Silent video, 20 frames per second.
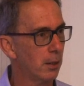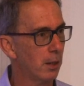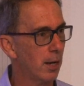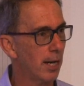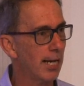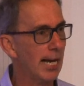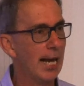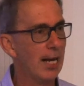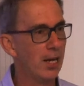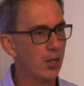
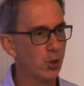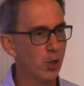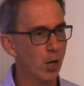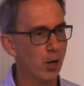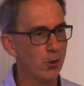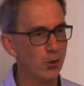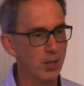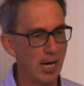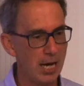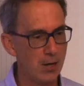Like Alan
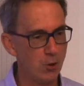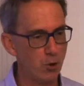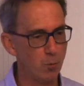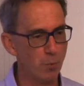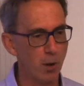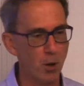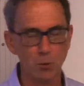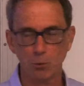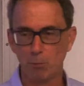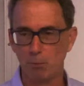Jones, Andrew
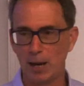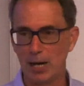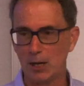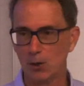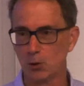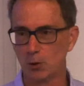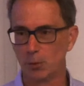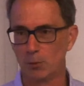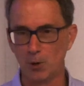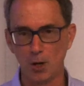Bolton,
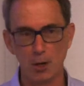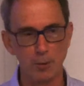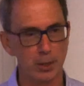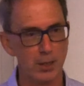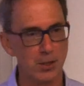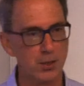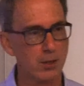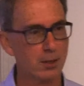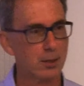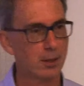Margaret
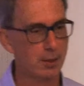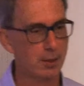Roberts.